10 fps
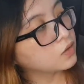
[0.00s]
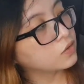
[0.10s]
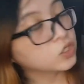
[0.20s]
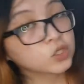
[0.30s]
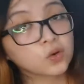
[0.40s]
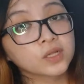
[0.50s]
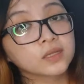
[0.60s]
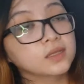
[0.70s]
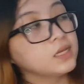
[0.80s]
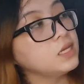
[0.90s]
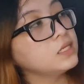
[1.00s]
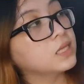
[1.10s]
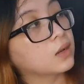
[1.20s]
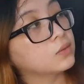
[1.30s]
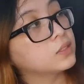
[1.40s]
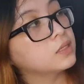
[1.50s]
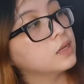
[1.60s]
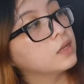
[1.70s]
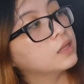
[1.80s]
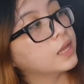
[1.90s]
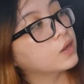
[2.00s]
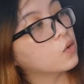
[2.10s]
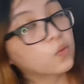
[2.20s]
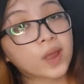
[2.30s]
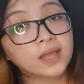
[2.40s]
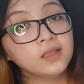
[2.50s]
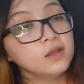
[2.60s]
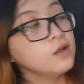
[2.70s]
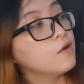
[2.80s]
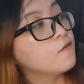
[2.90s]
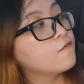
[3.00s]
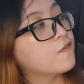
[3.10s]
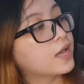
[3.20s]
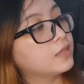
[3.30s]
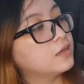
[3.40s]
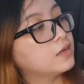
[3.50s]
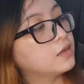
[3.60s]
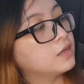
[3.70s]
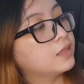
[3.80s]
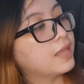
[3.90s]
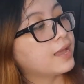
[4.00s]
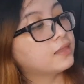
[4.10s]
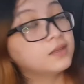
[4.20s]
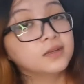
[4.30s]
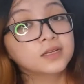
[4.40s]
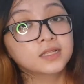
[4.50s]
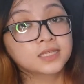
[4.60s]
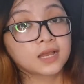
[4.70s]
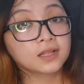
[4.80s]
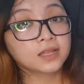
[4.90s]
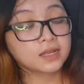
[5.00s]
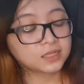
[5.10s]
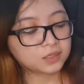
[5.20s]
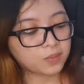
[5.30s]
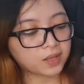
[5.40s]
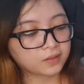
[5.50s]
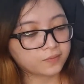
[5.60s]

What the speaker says: the short E sounds like red, fed, led, tell, and smell.